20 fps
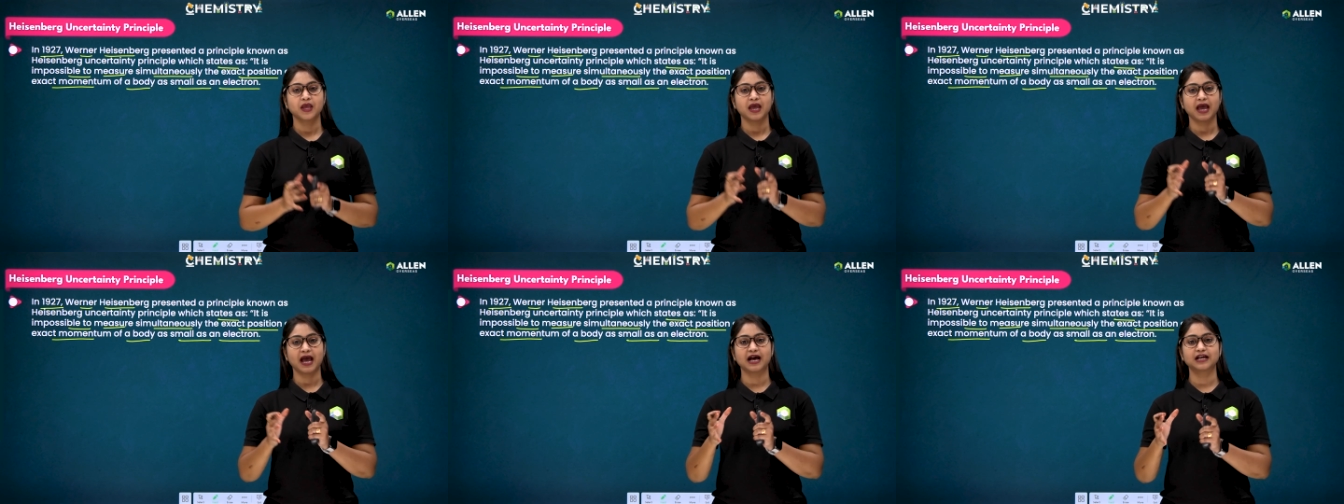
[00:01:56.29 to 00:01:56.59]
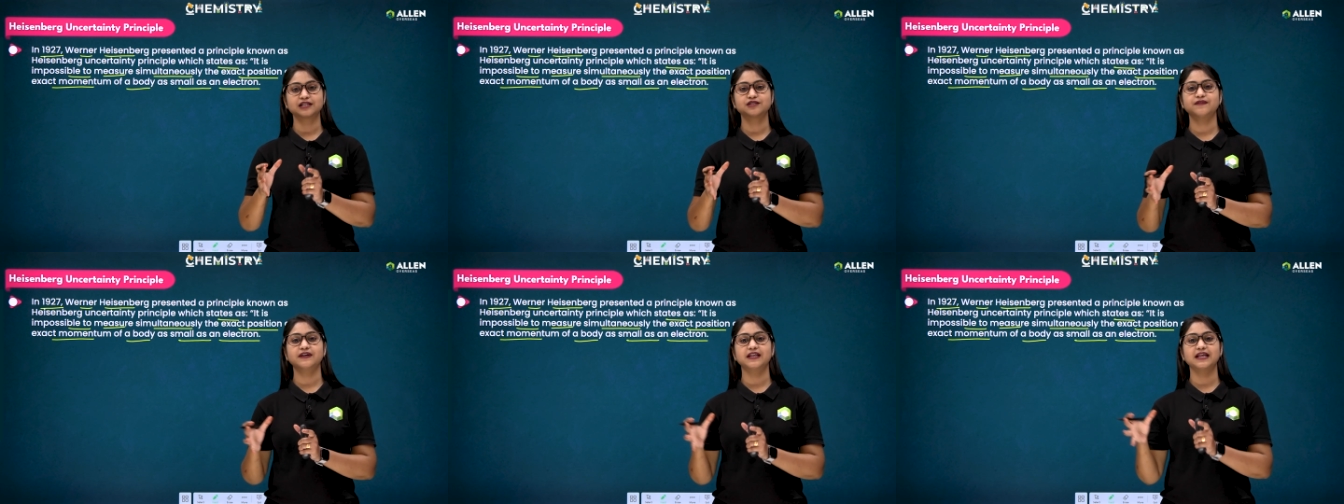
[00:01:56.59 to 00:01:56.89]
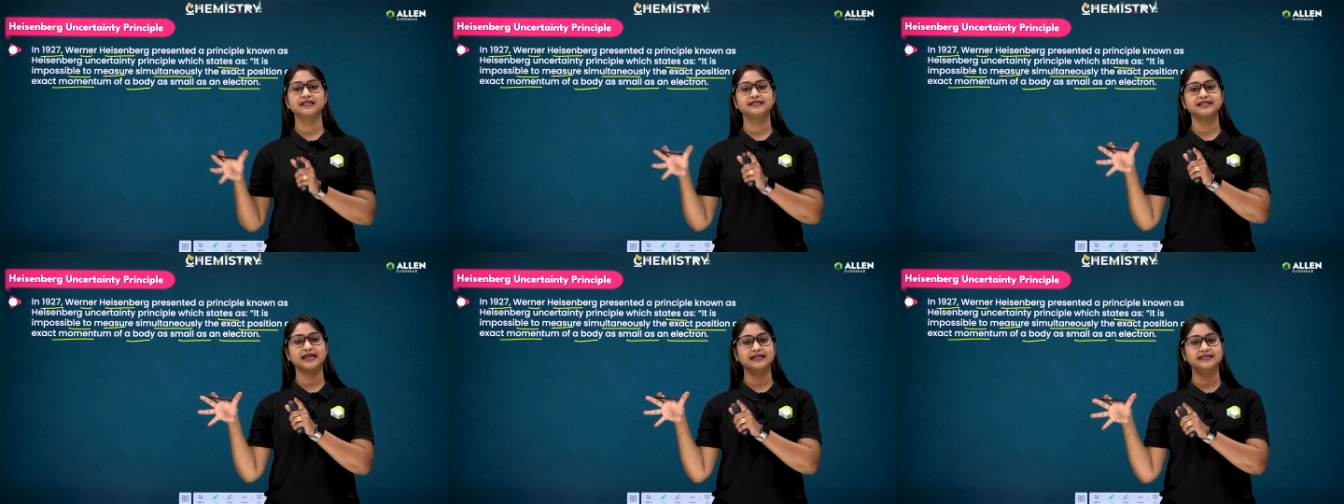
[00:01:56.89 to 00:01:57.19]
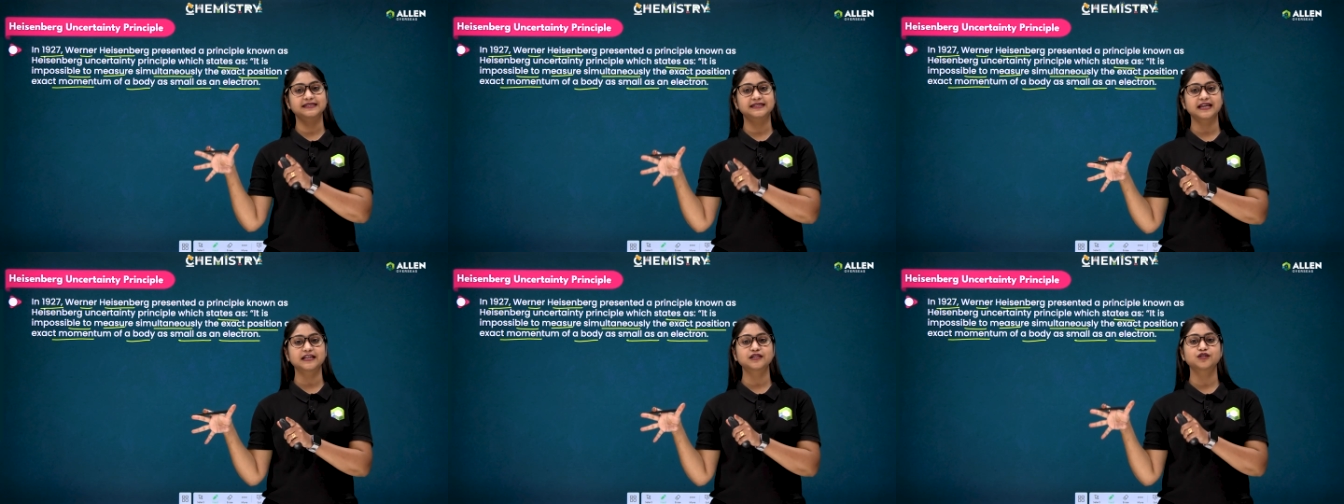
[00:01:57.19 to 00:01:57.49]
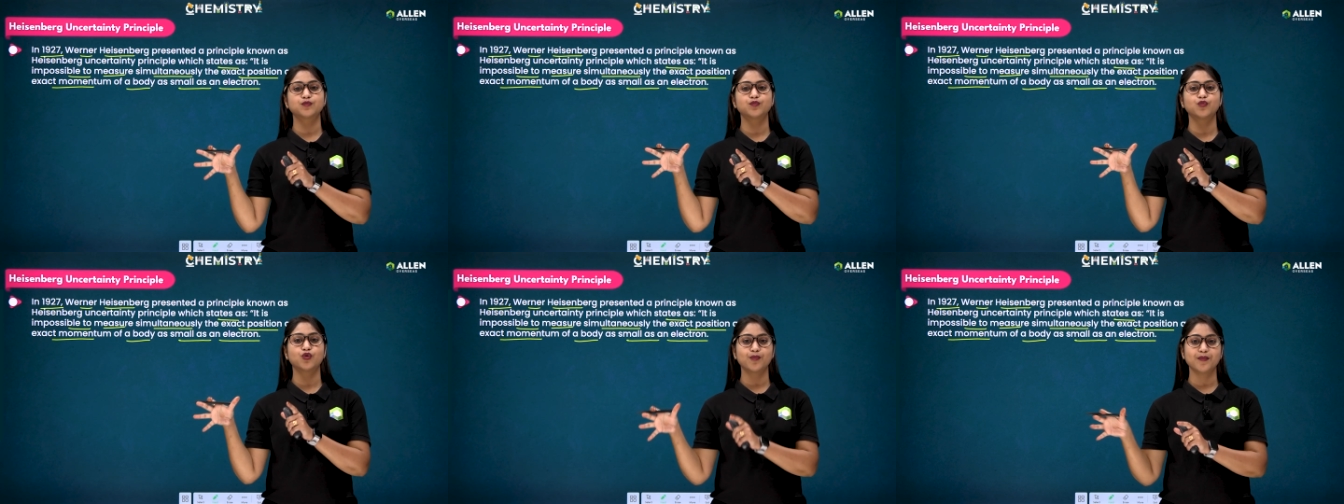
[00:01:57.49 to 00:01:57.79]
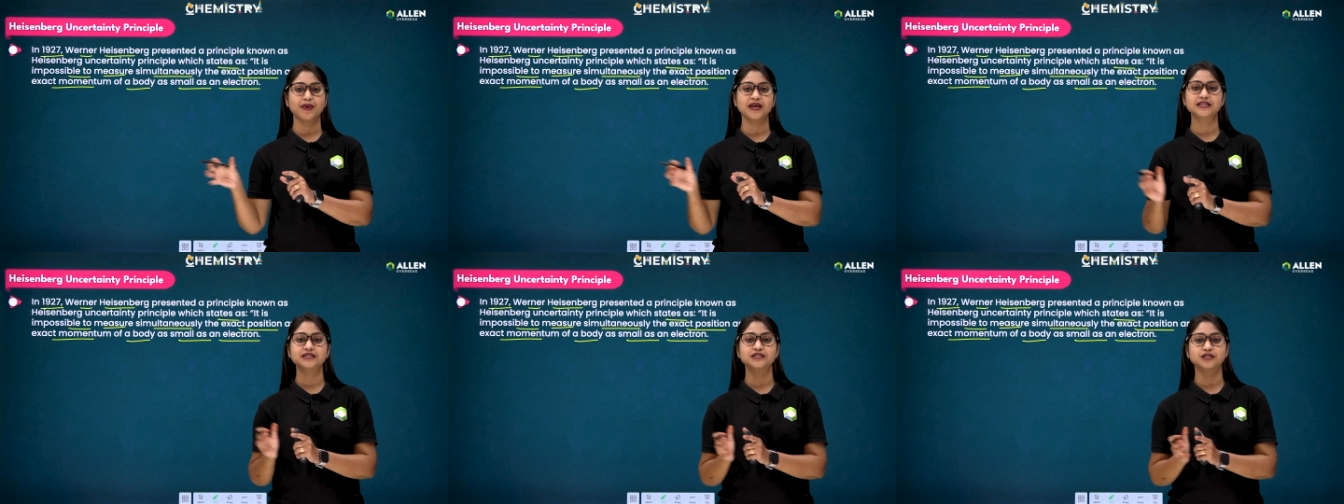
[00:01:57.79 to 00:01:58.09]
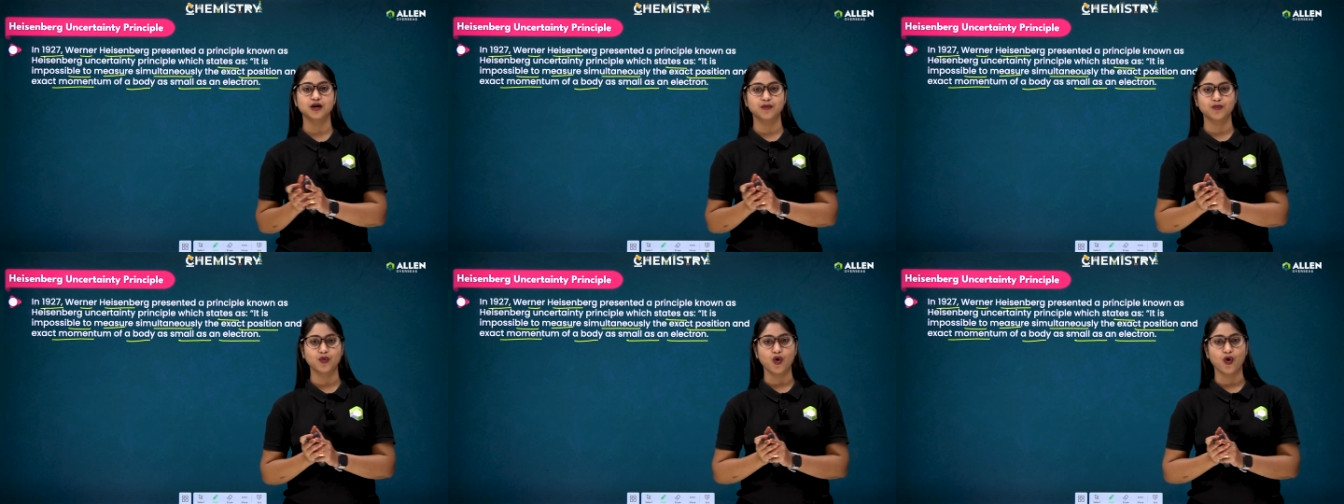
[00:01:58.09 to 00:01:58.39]
as well as exact
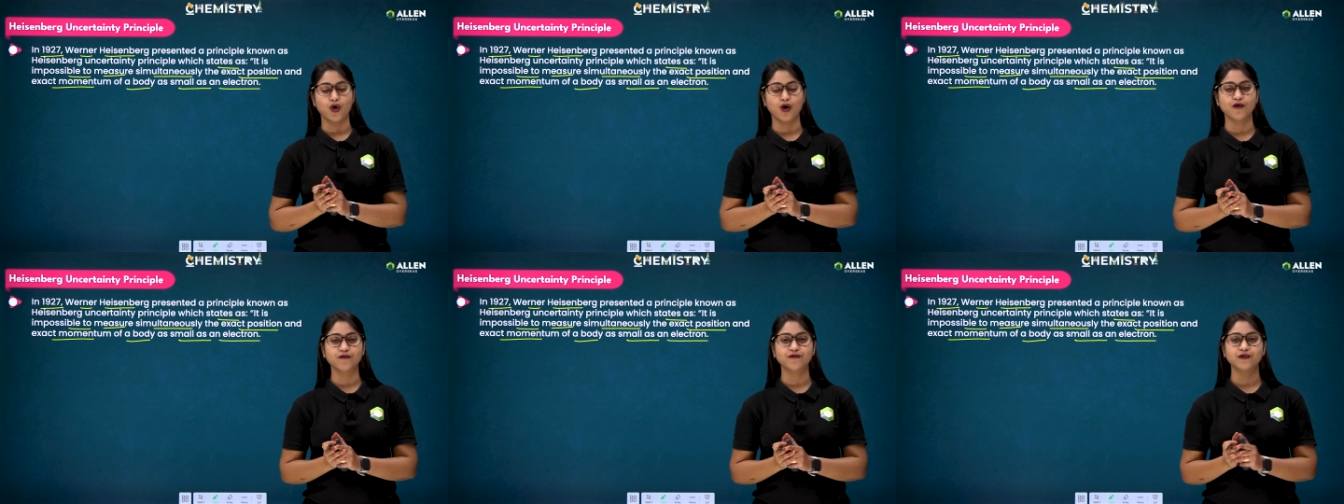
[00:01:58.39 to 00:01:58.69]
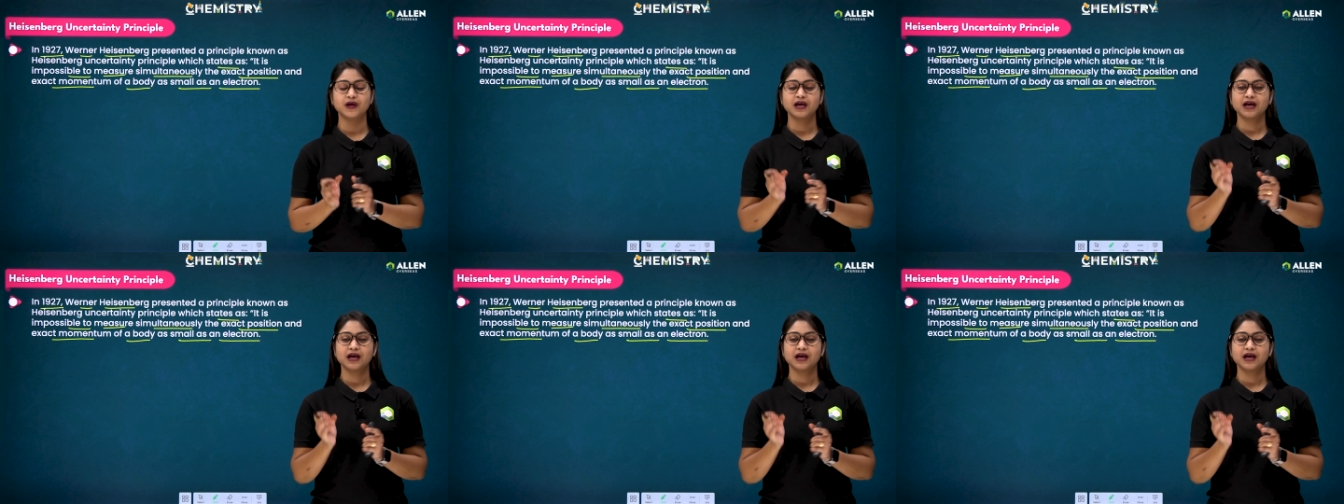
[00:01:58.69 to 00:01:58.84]
momentum of